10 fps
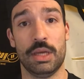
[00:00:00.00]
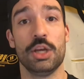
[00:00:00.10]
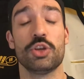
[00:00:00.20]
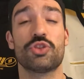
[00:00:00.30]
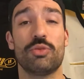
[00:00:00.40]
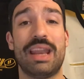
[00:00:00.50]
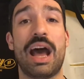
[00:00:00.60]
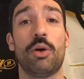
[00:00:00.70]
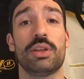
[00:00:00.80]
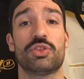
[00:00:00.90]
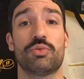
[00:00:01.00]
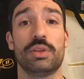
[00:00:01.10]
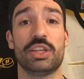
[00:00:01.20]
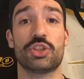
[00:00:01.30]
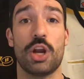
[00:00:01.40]
So now let's
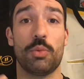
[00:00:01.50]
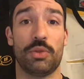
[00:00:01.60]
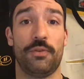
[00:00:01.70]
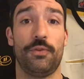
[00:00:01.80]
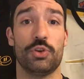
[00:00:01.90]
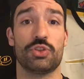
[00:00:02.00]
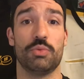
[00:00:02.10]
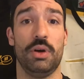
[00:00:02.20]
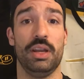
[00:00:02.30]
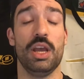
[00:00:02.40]
really start with the first one.